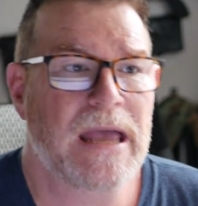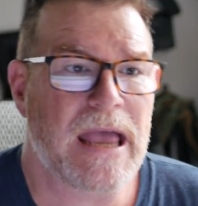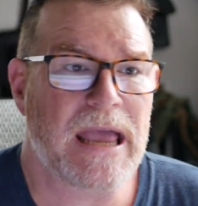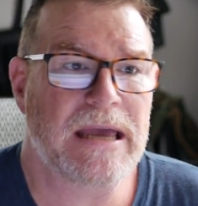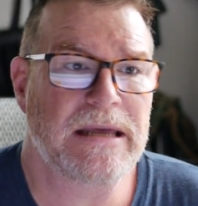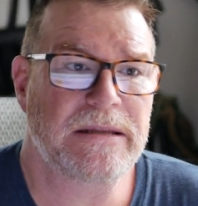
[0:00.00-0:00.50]

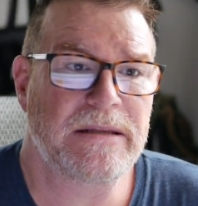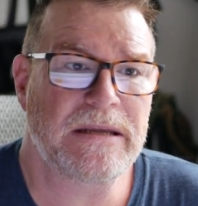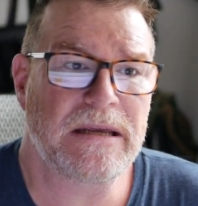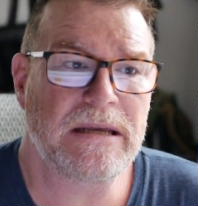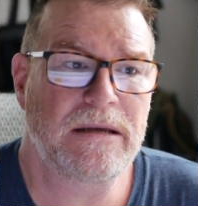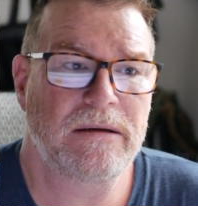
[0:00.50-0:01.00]
and
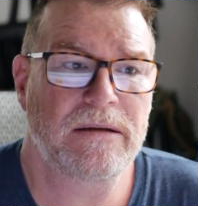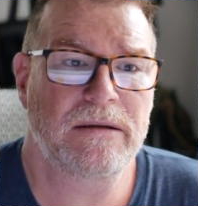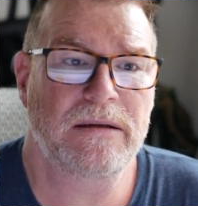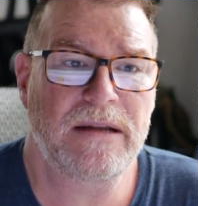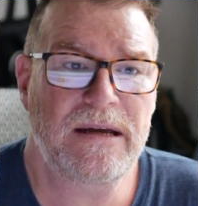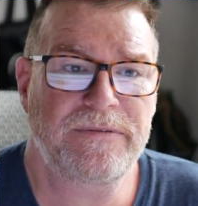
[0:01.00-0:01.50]
the
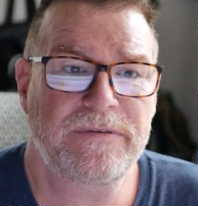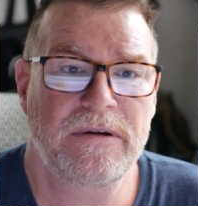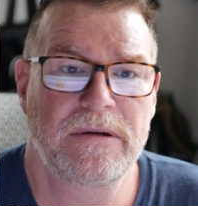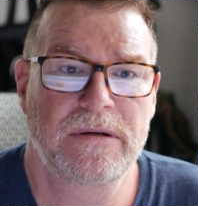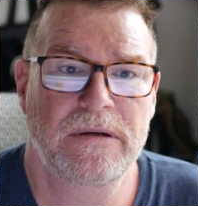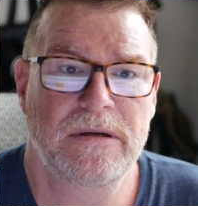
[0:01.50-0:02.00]

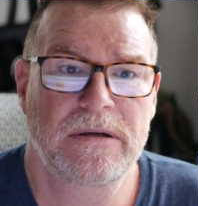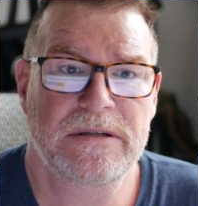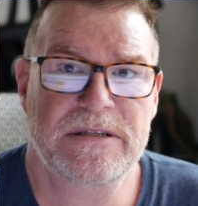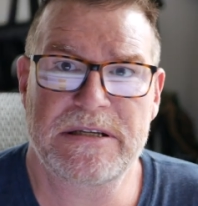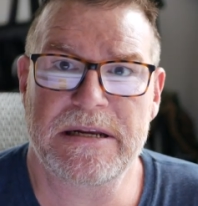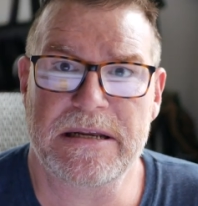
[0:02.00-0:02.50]
left-leaning
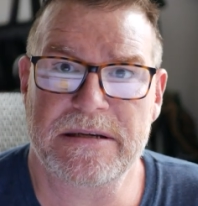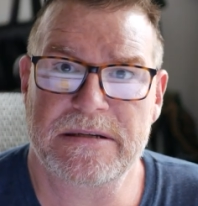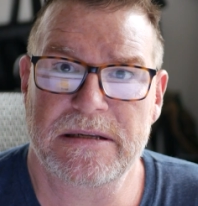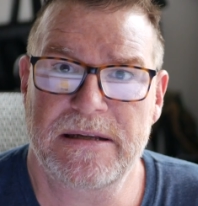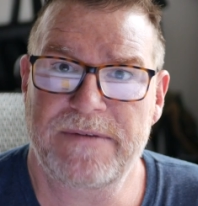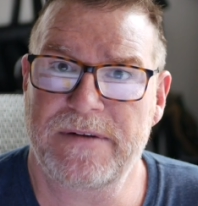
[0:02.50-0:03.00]

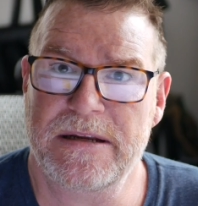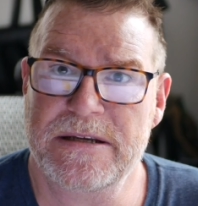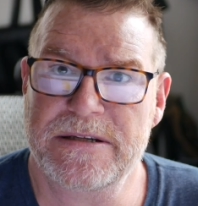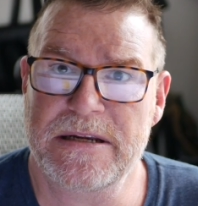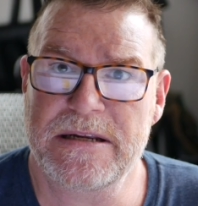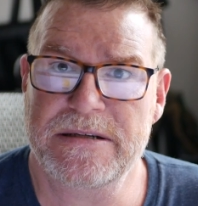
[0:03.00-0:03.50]

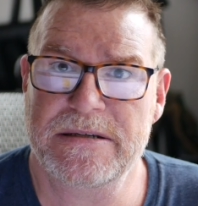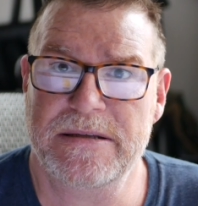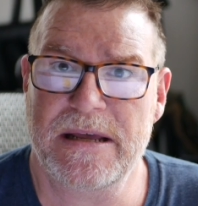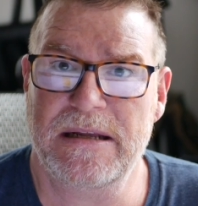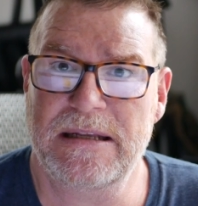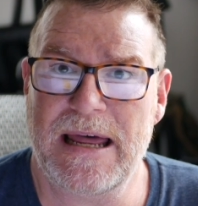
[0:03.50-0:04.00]
cities,
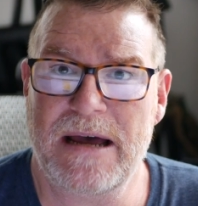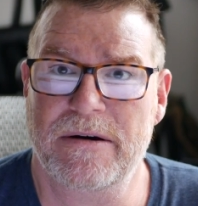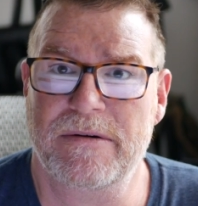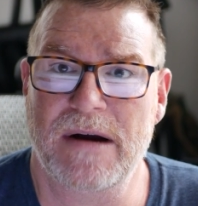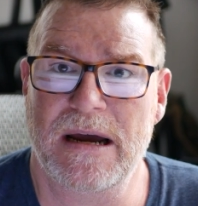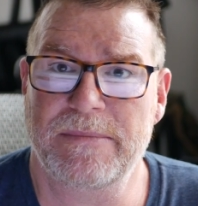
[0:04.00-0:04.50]
they allow
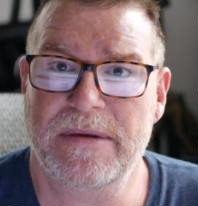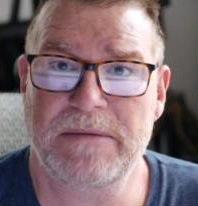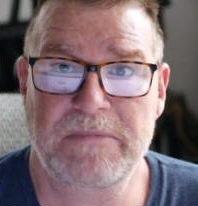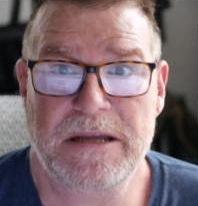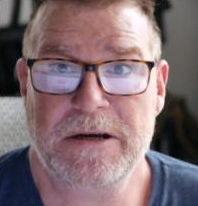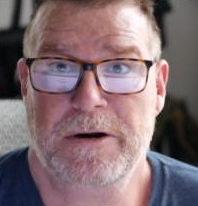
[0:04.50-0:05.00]
crime.
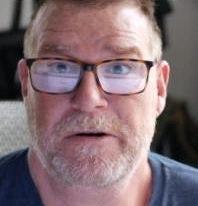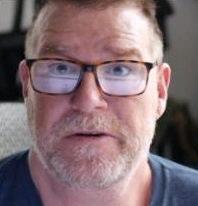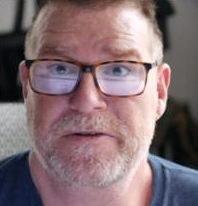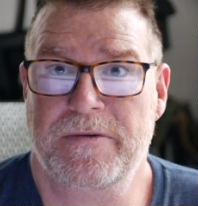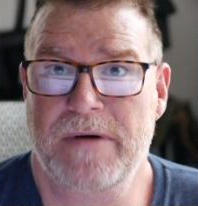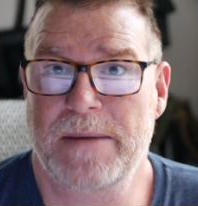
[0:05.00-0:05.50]
They
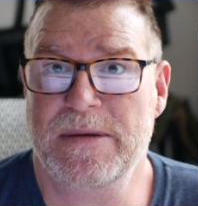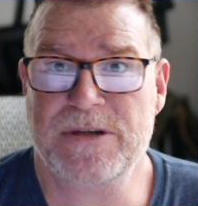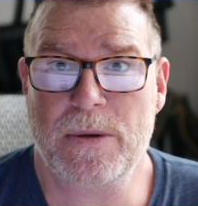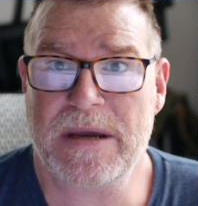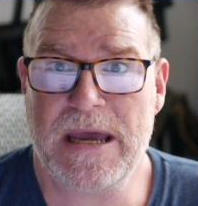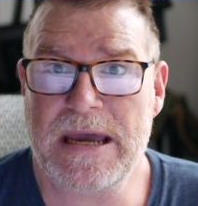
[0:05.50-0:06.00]
encourage crime. It's
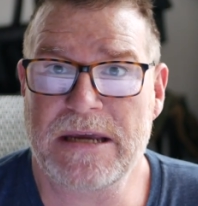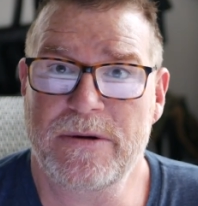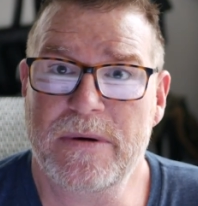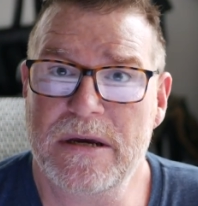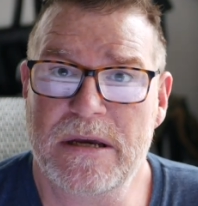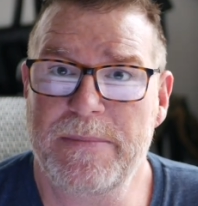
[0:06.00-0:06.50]
okay.
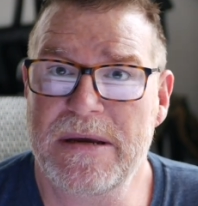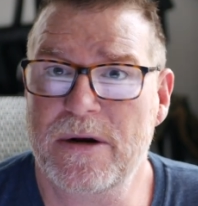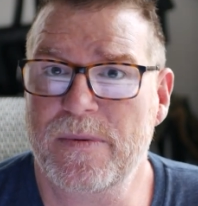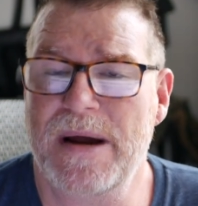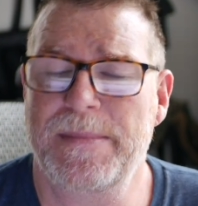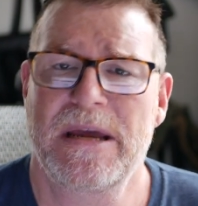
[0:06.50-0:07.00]
You can commit
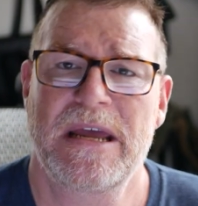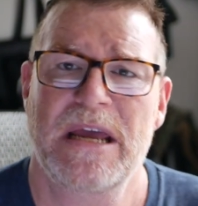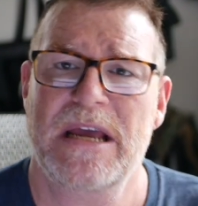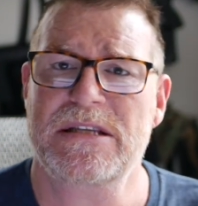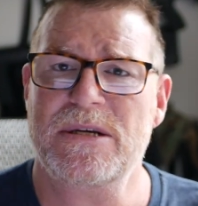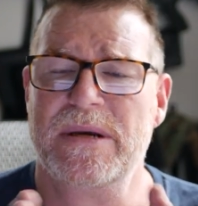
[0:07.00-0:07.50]
crime.
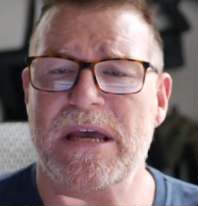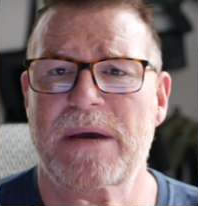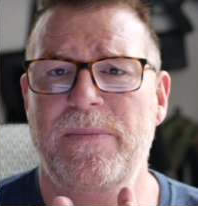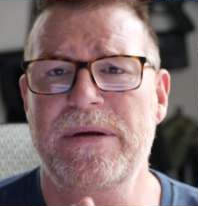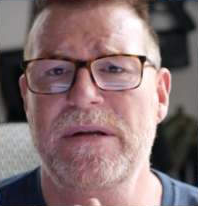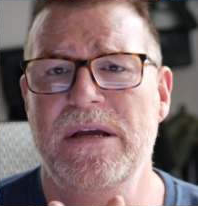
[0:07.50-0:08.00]
It's okay.
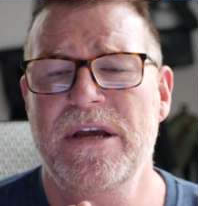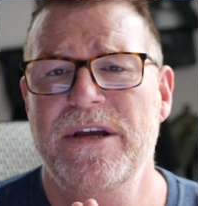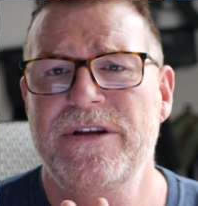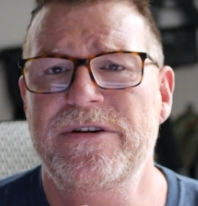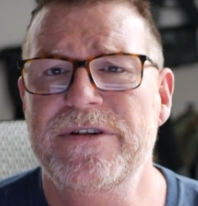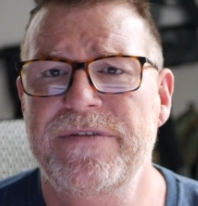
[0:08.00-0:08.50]

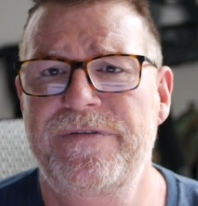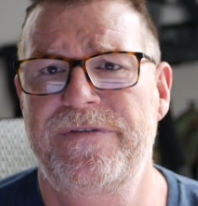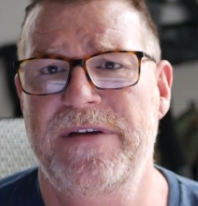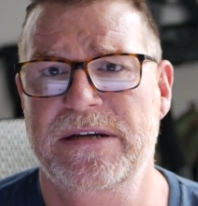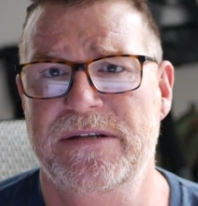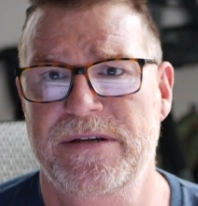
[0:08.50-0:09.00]
You're the
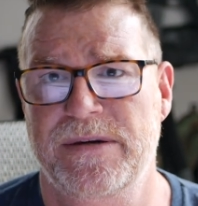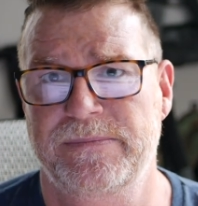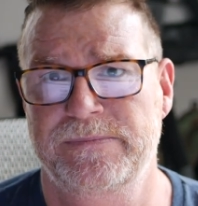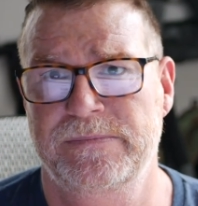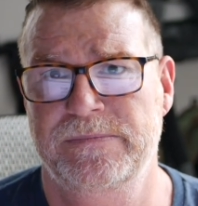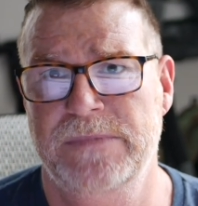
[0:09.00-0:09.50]

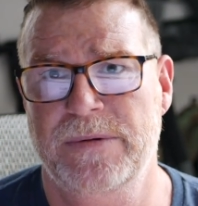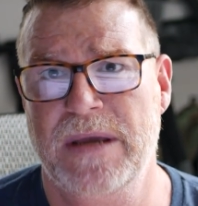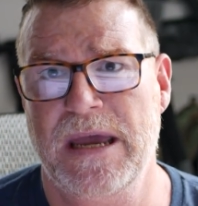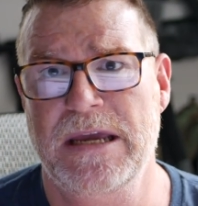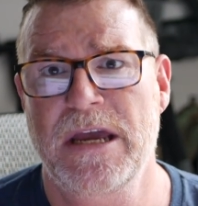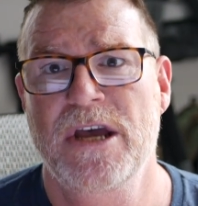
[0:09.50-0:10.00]
victim.
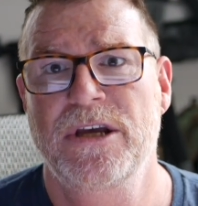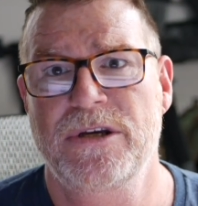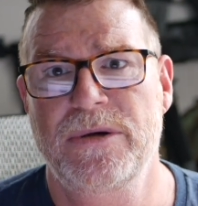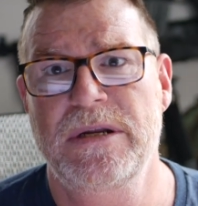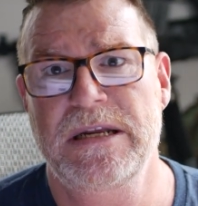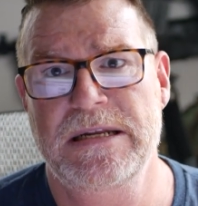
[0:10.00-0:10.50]
Okay,
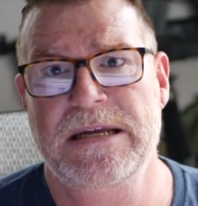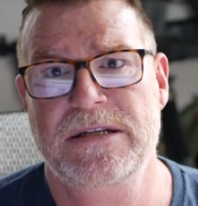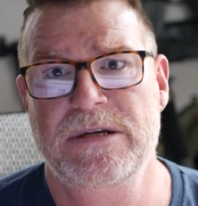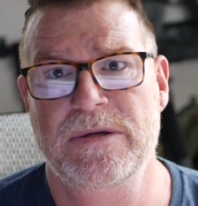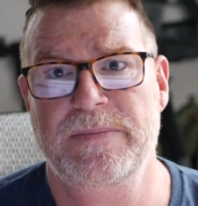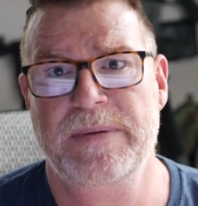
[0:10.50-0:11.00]
you need that
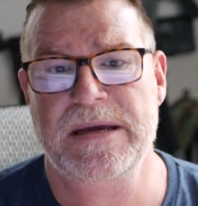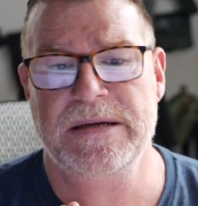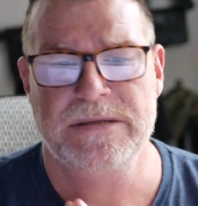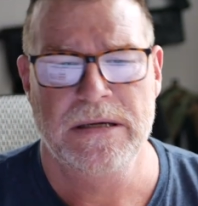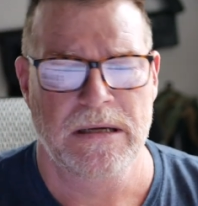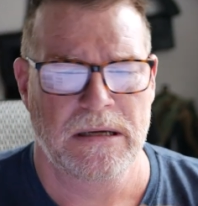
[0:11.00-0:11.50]

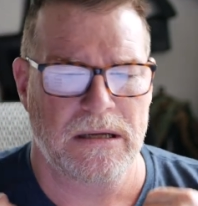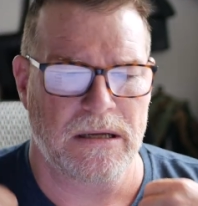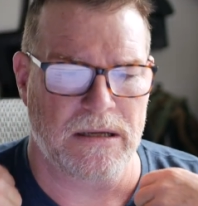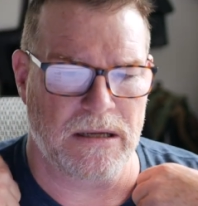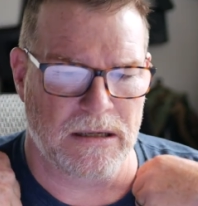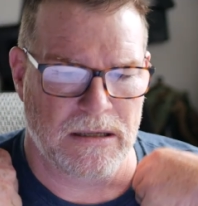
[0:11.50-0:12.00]
toothpaste.
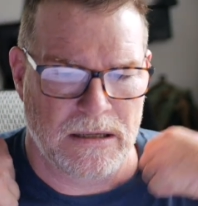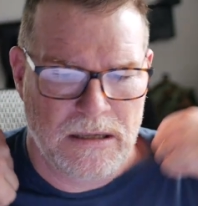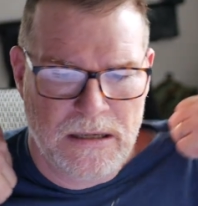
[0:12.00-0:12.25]
The